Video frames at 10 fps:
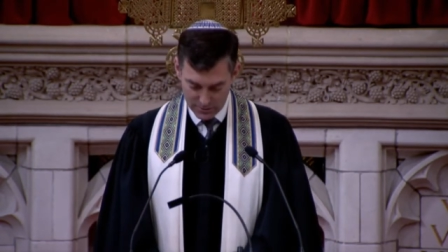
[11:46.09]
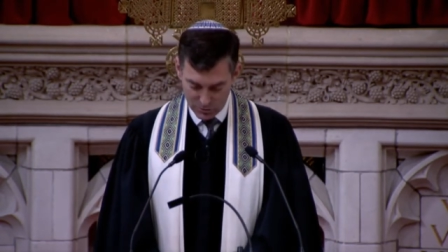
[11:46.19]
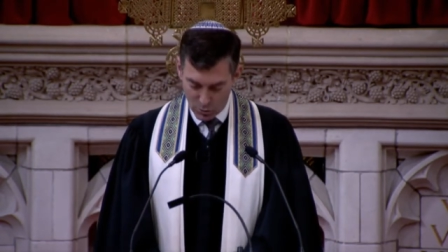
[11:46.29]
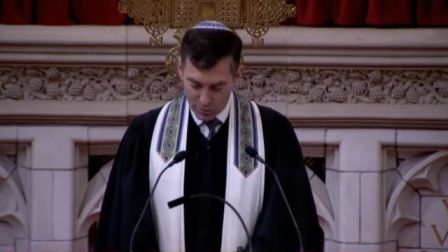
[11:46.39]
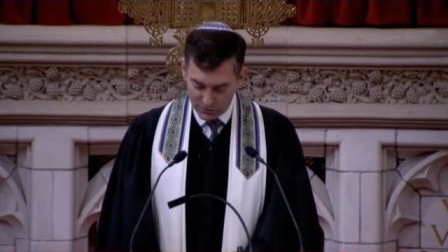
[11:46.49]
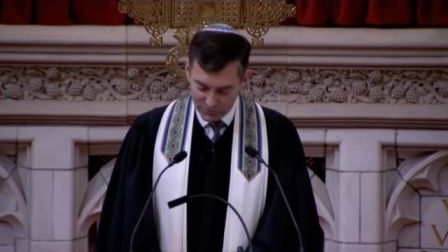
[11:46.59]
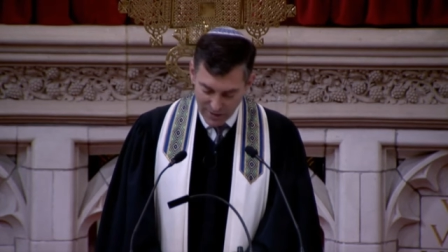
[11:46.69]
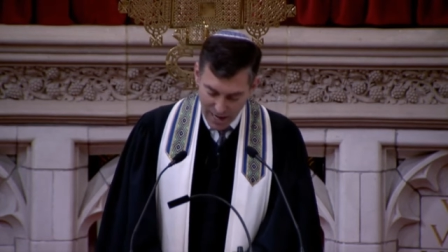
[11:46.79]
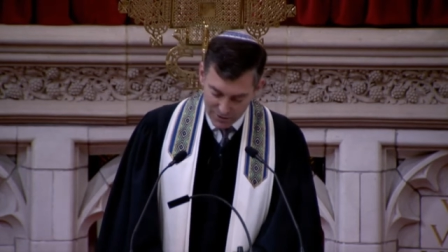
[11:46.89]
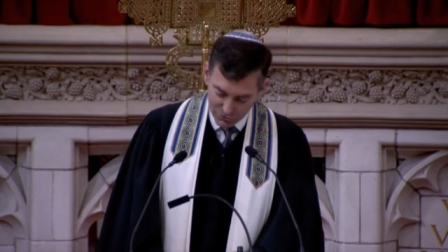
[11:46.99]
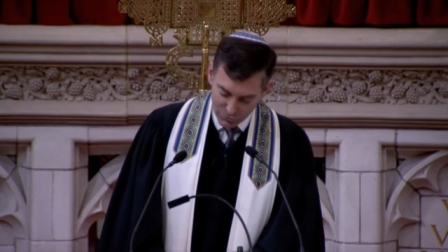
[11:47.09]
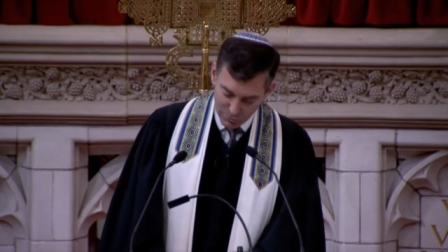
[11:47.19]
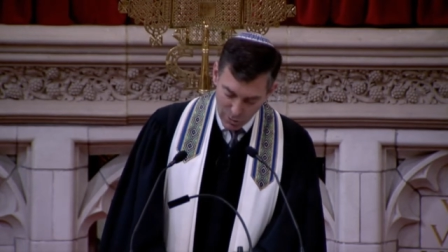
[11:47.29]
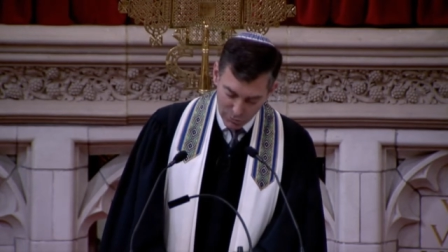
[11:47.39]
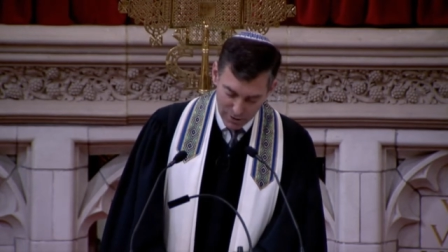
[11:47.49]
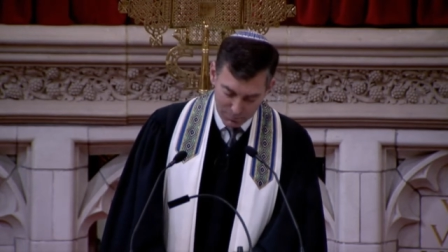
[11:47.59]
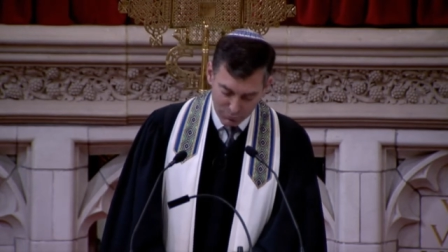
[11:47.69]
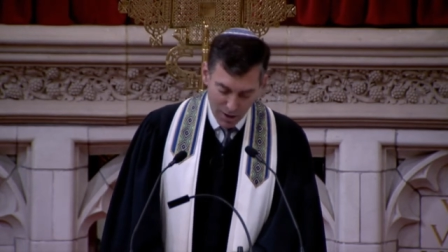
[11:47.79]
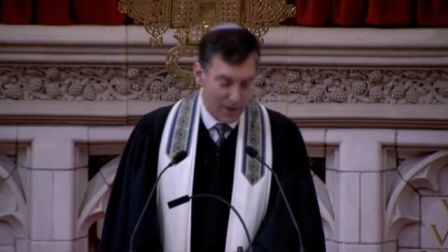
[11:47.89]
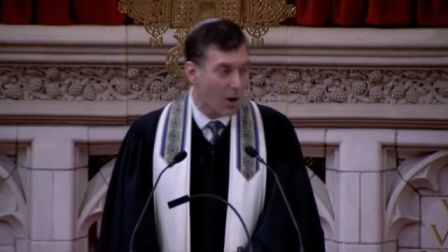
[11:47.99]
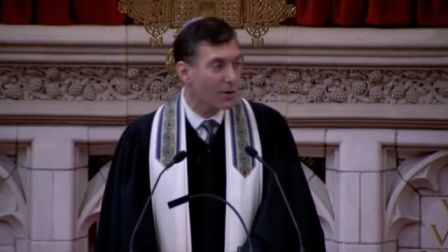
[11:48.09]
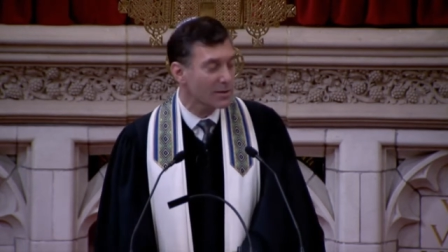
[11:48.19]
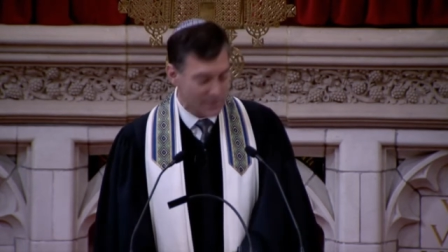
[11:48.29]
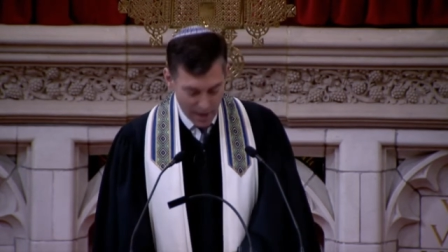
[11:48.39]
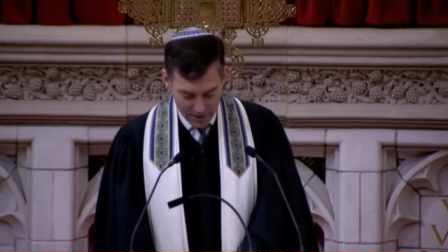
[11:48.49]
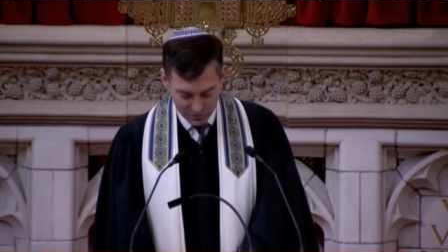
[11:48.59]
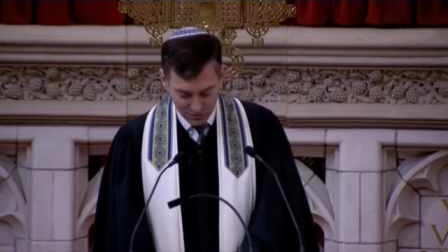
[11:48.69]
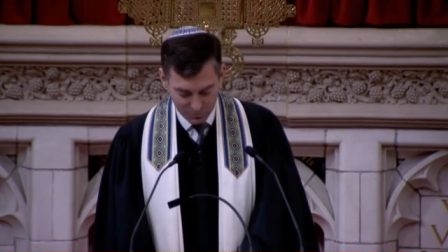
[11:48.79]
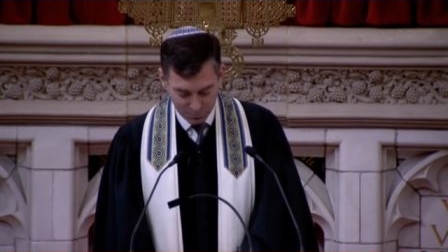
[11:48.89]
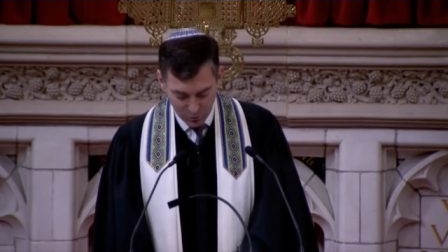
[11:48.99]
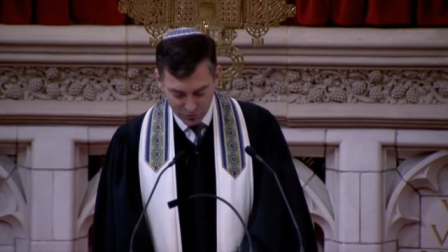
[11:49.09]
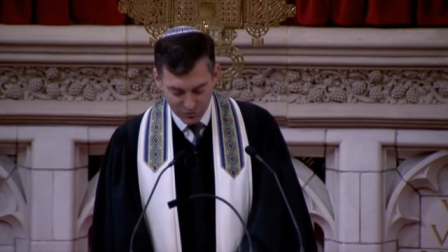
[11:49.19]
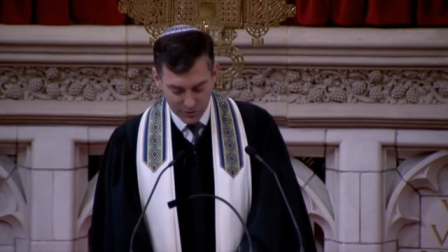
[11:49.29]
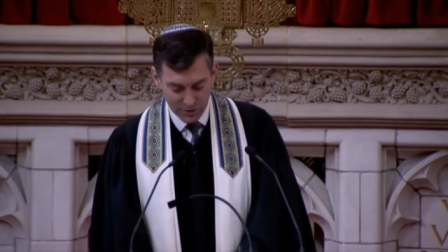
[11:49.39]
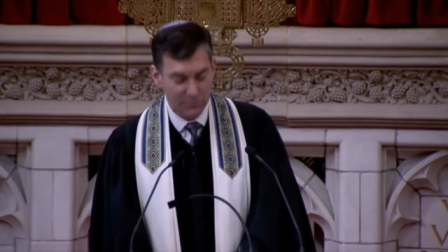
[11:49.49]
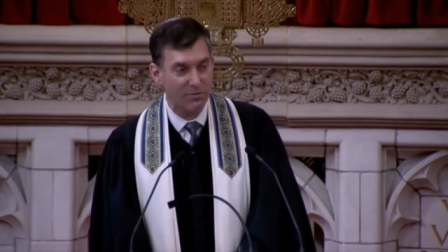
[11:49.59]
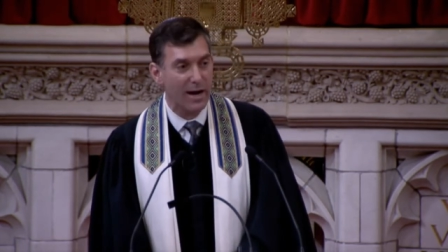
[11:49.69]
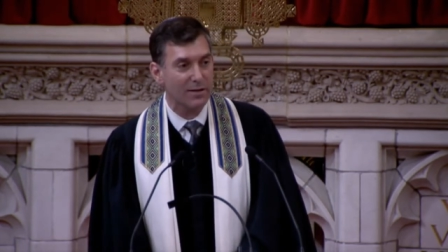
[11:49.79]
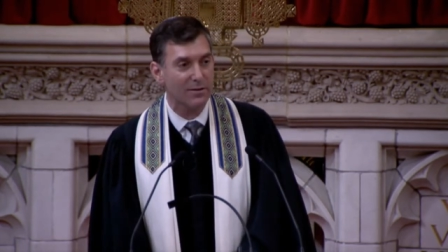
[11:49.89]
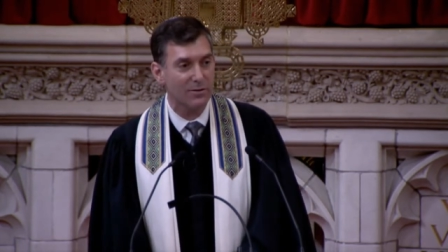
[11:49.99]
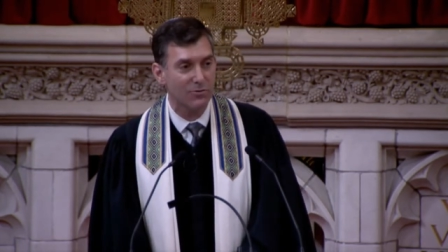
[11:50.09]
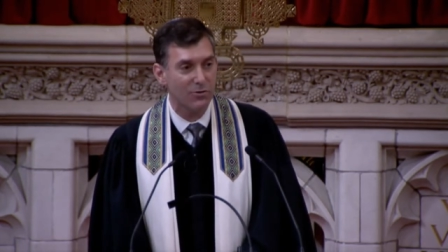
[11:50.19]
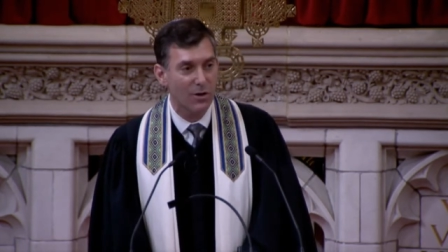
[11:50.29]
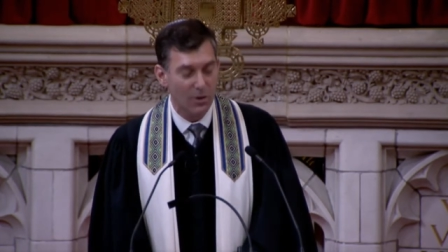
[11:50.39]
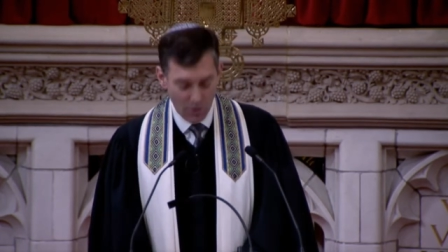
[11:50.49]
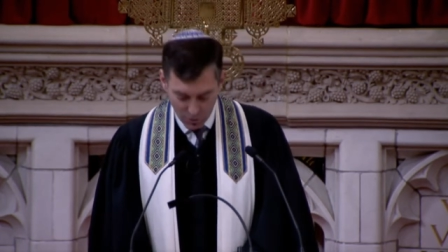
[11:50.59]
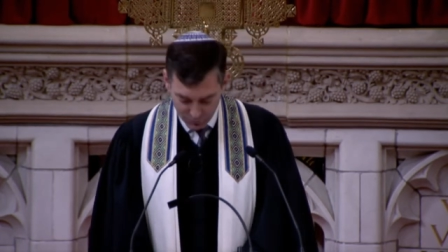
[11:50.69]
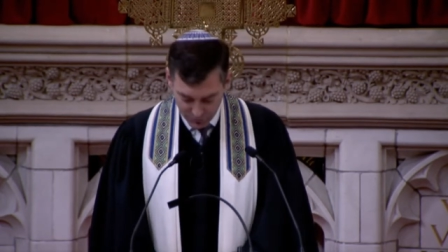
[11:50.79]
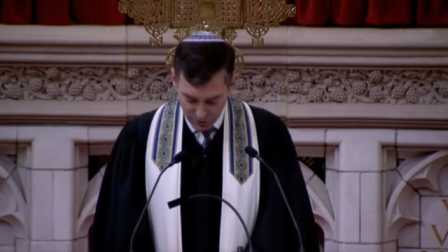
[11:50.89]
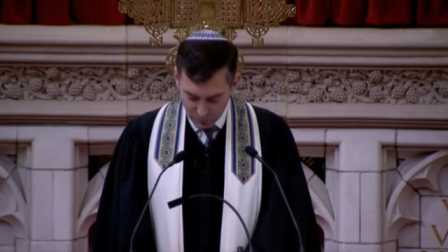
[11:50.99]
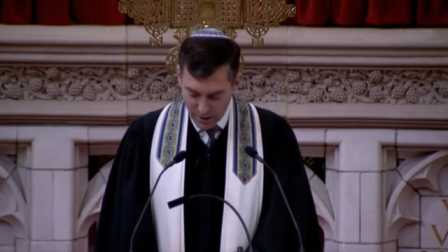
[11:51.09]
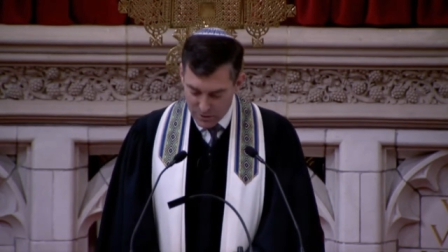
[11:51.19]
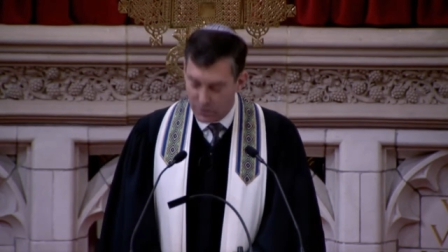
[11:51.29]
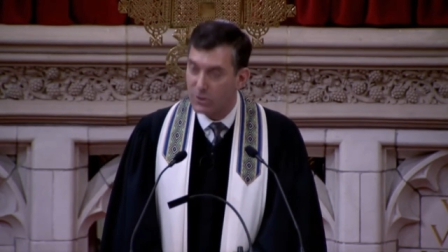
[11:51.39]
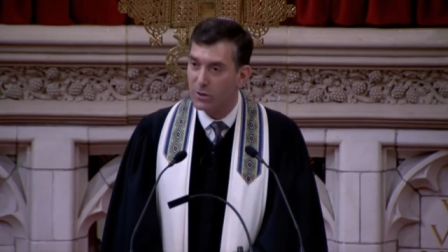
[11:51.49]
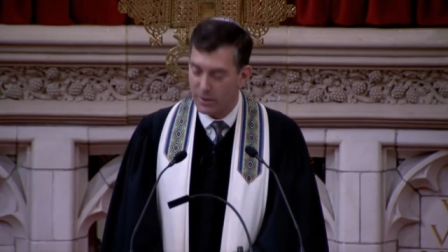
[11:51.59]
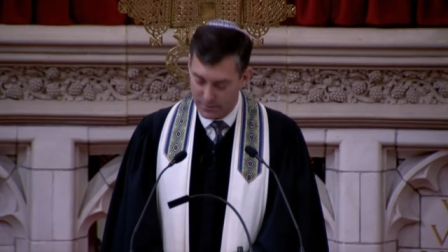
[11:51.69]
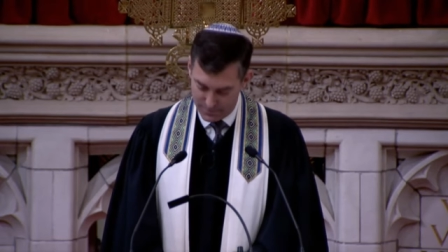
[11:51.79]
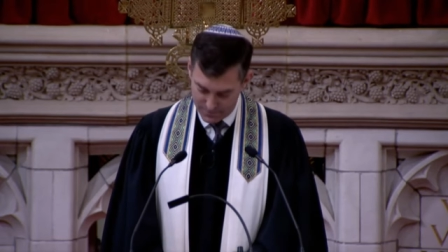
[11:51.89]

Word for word: toward a status quo that prioritizes personal advantage over the greater good